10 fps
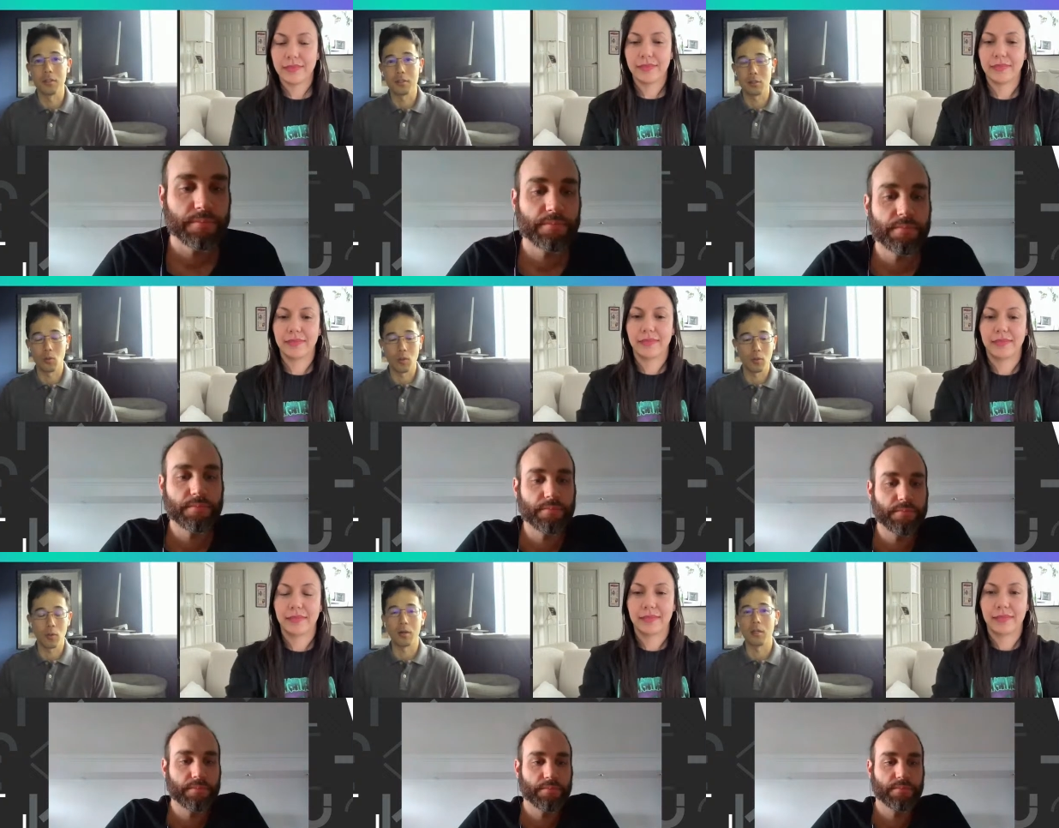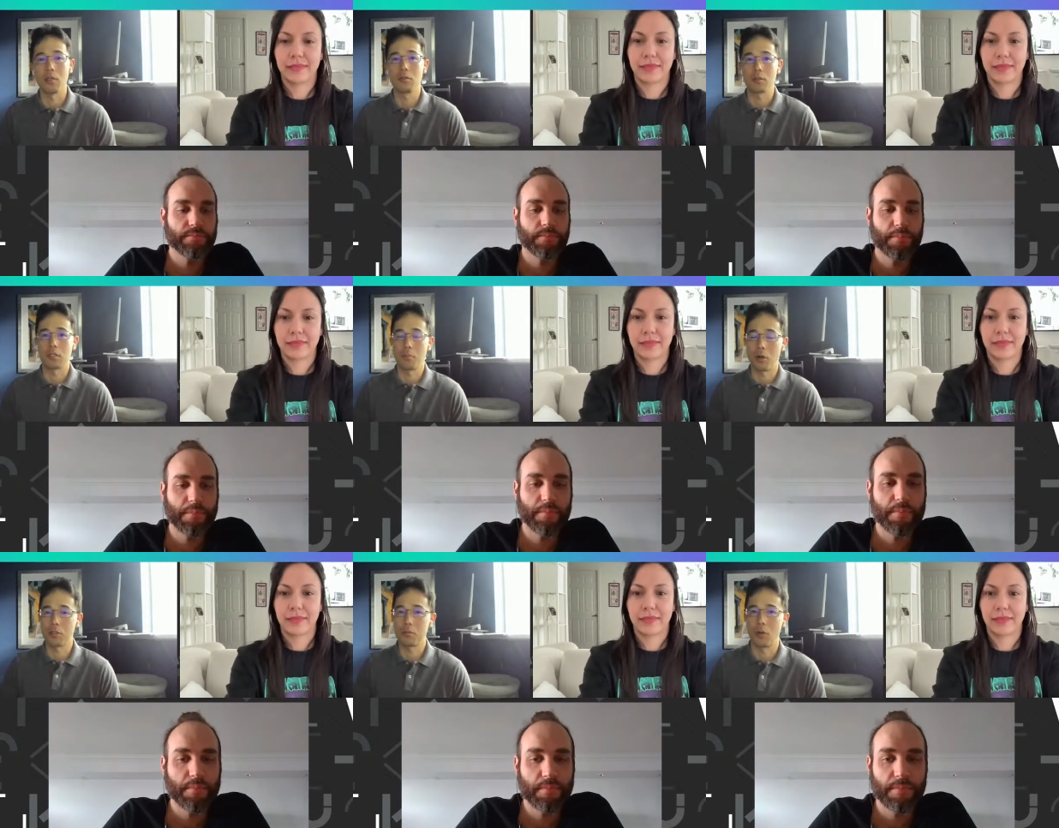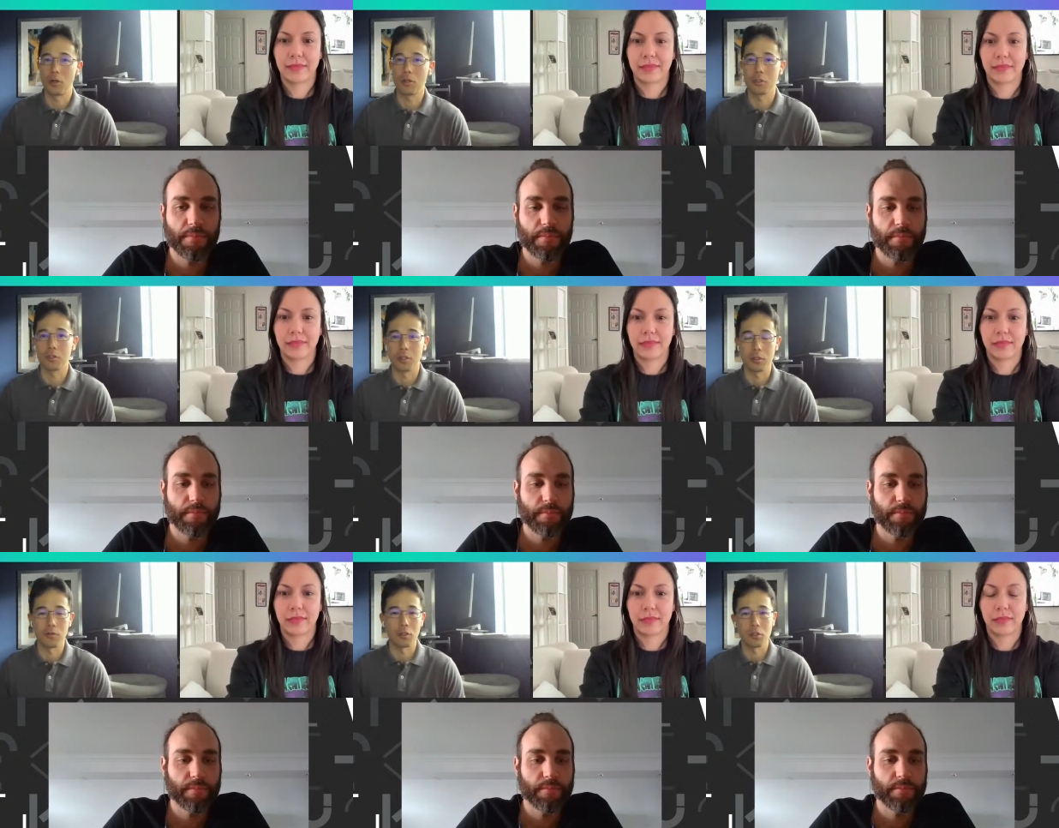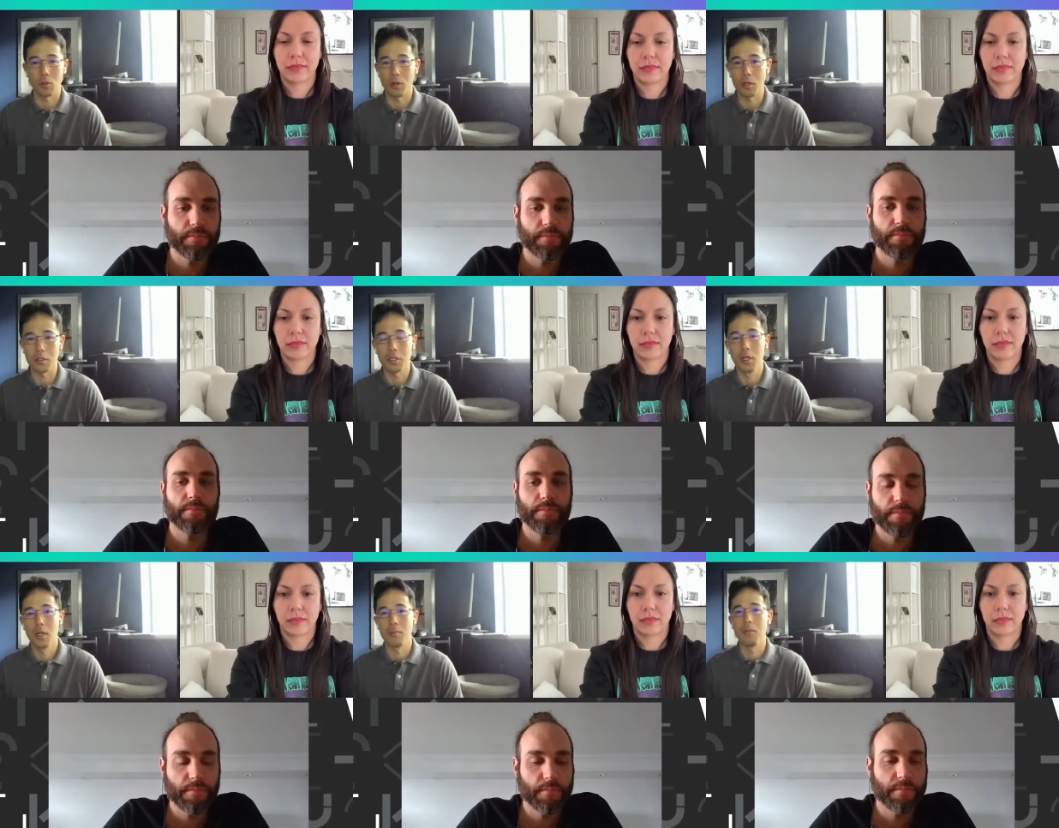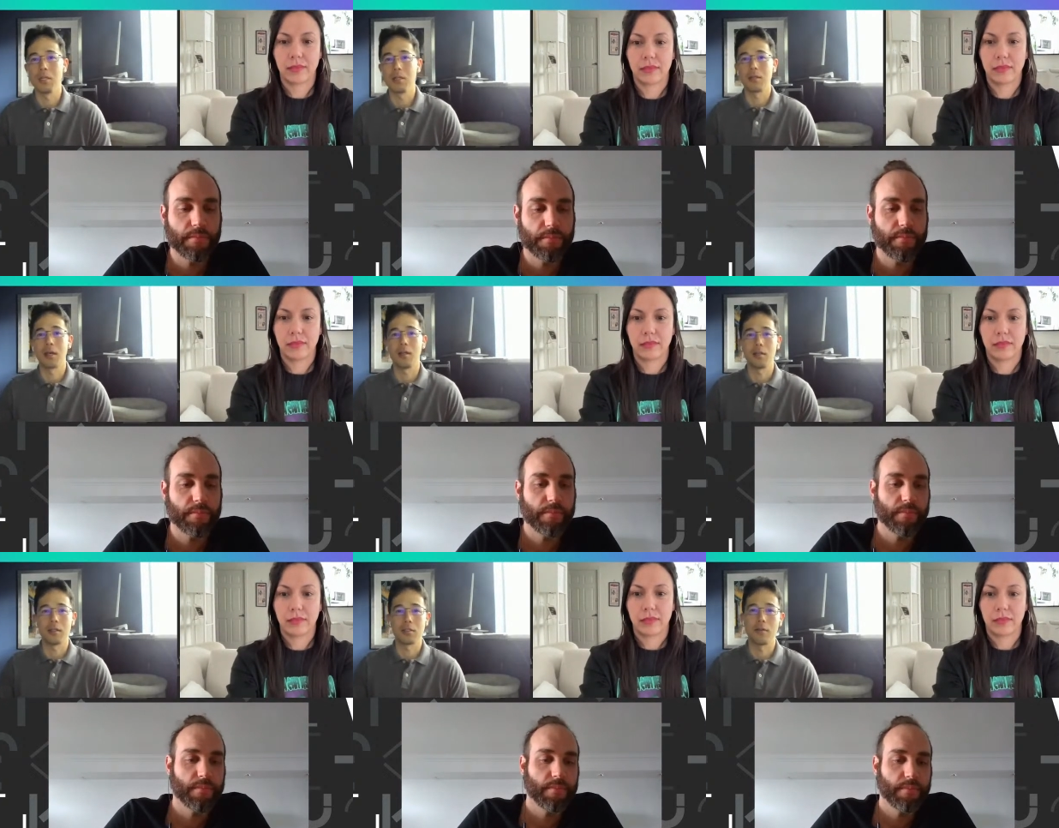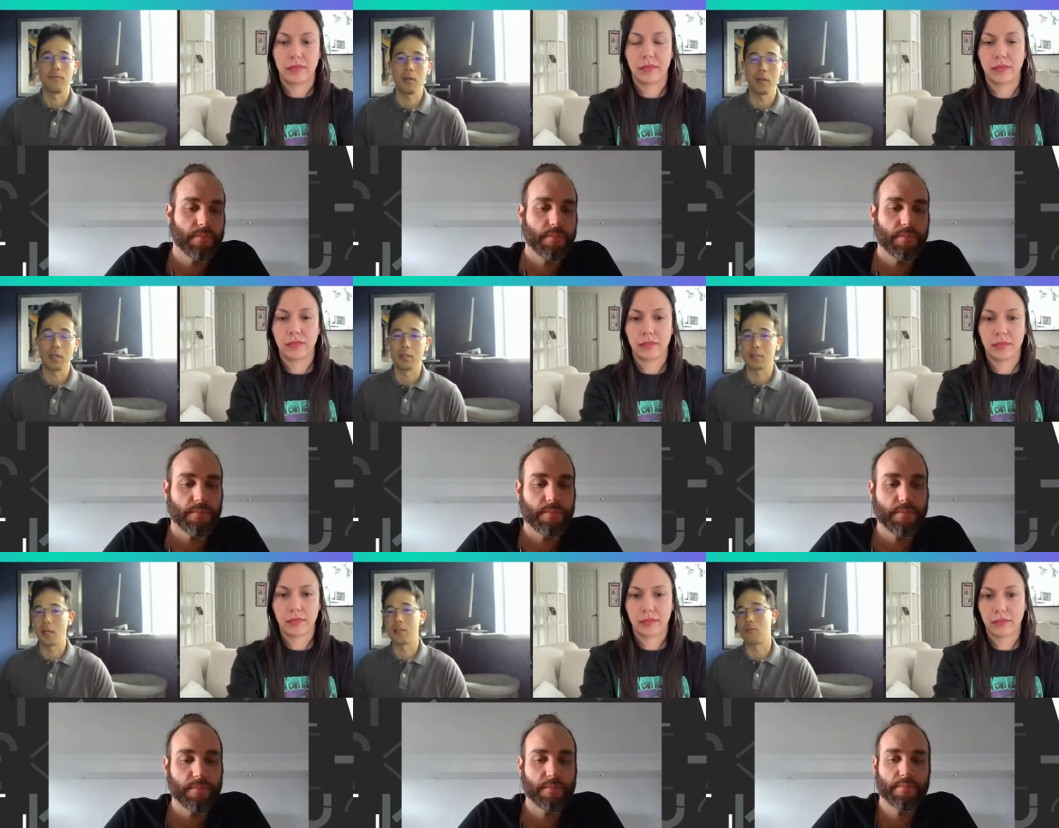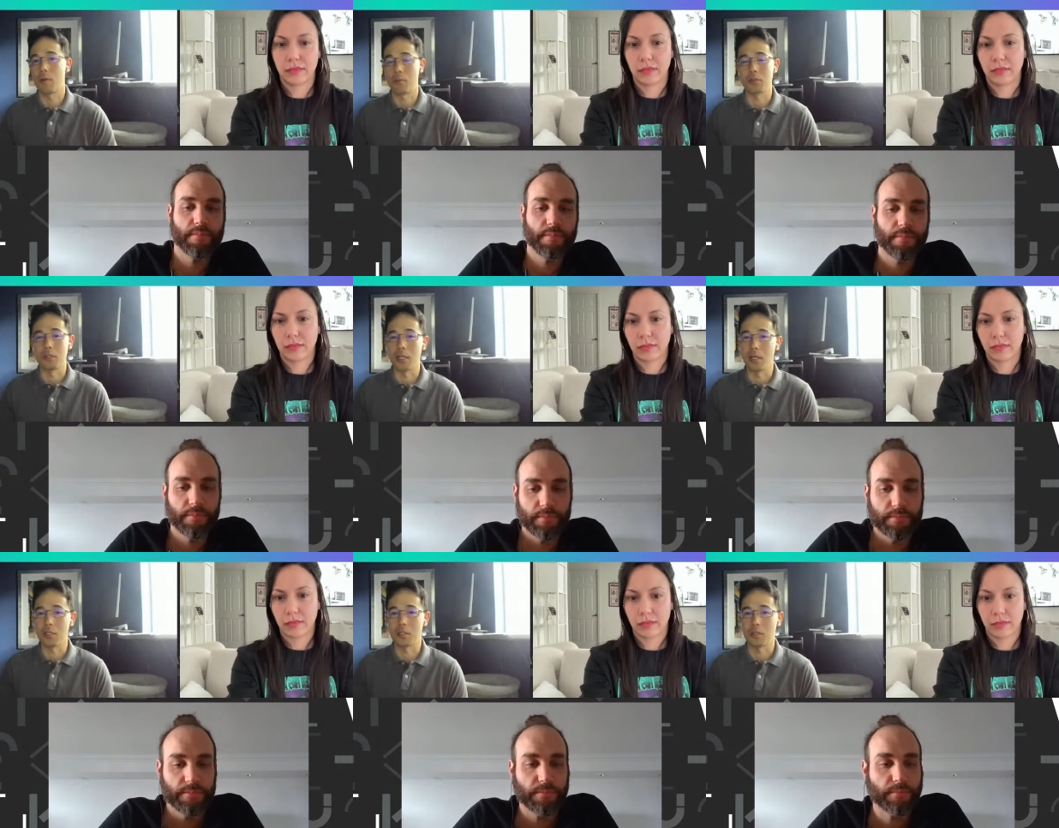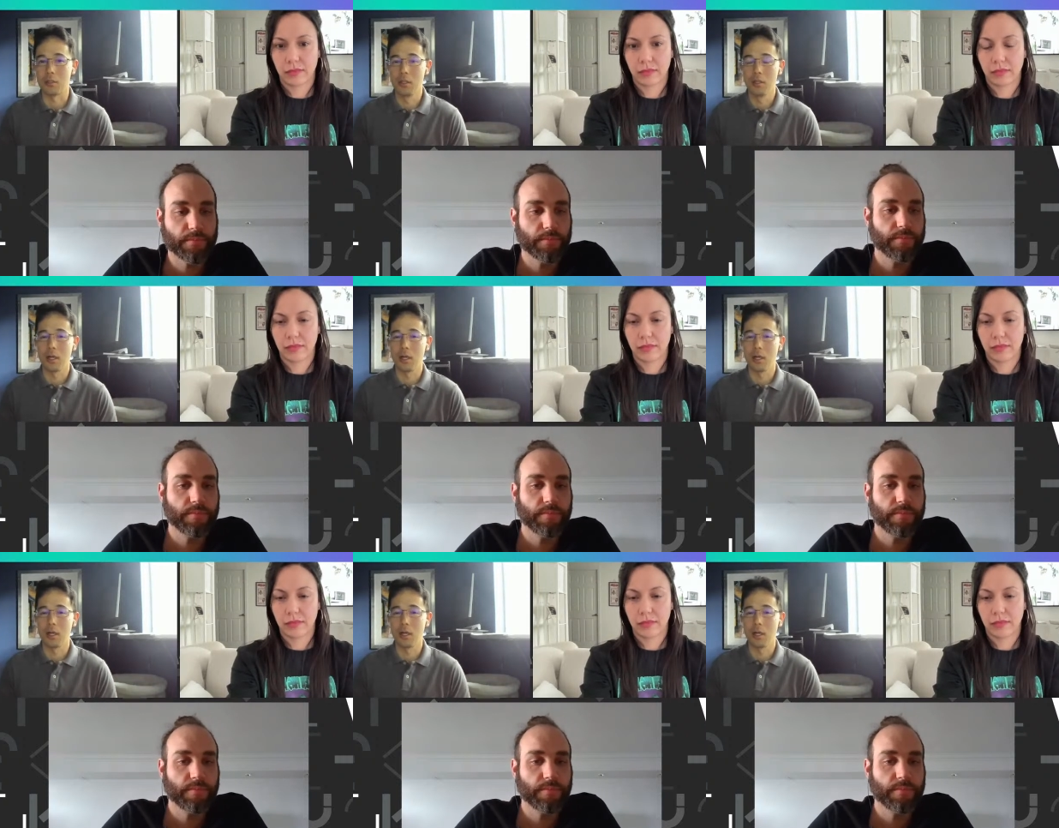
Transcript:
Speaker 1: This is the one where it uses sparse Merkle trees for storage, meaning that it's a very concise representation